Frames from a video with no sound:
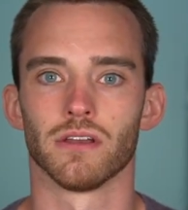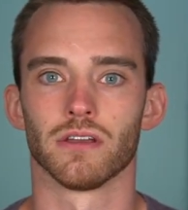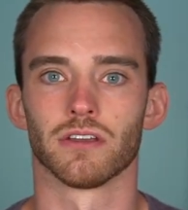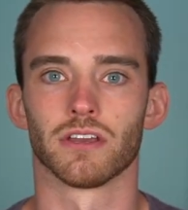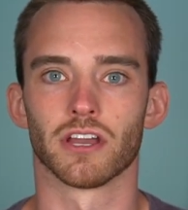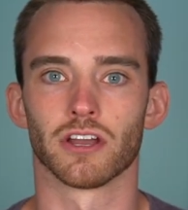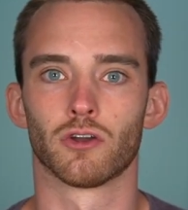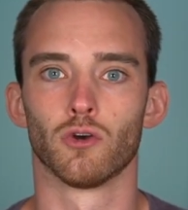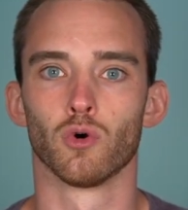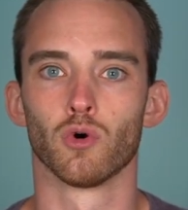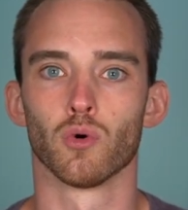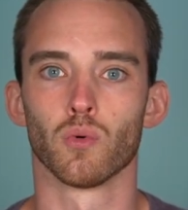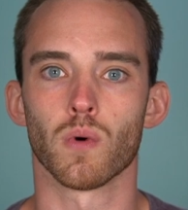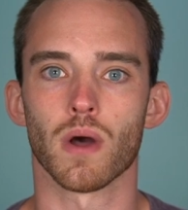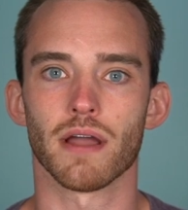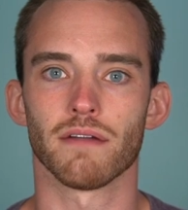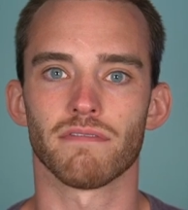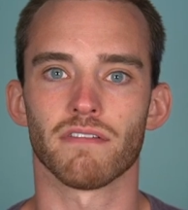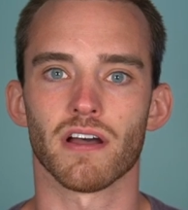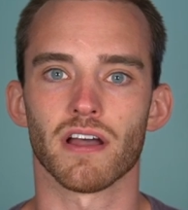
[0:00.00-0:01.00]
Get Google
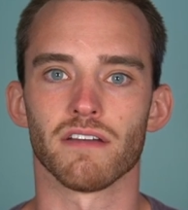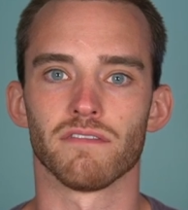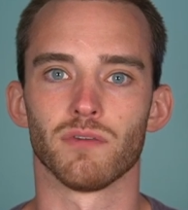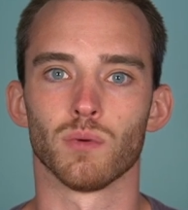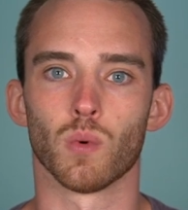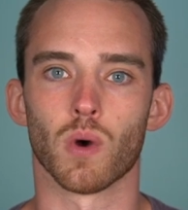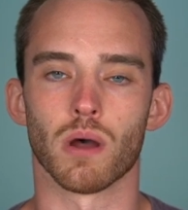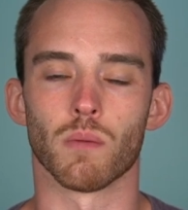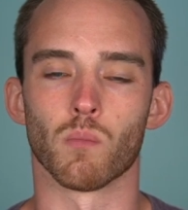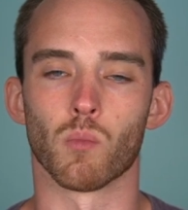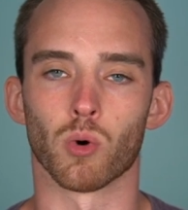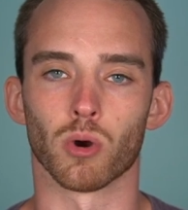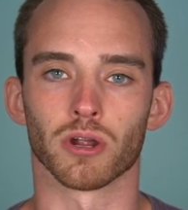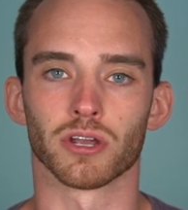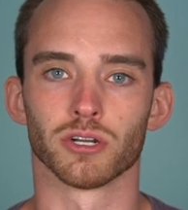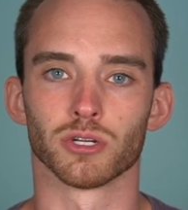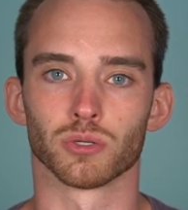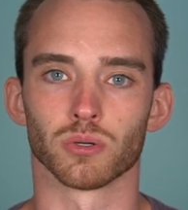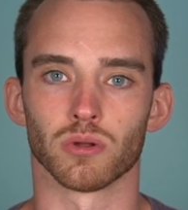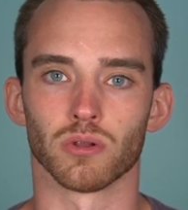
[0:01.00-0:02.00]
Wi-Fi if you want more
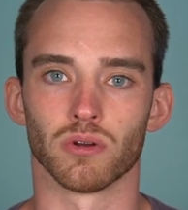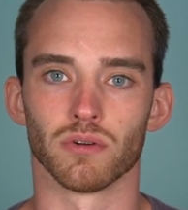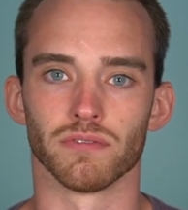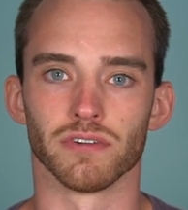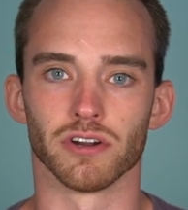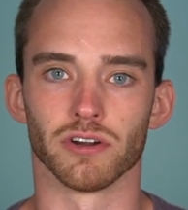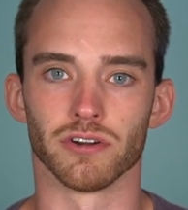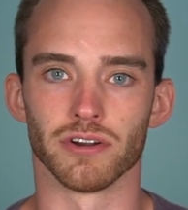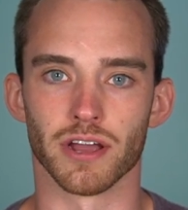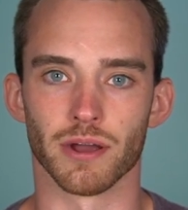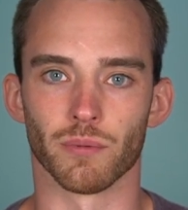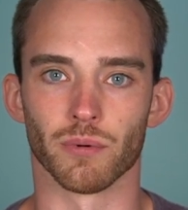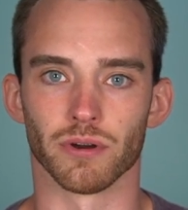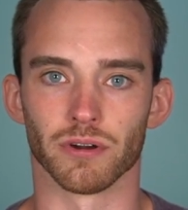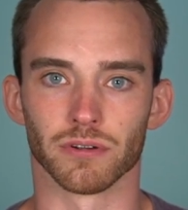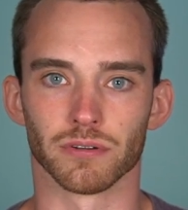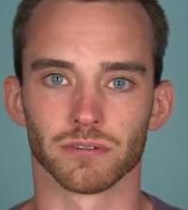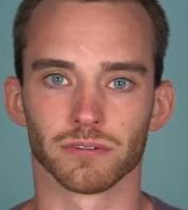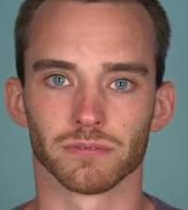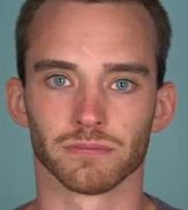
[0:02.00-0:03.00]
control over your
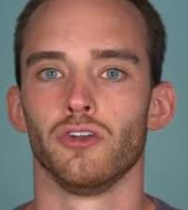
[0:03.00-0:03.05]
network.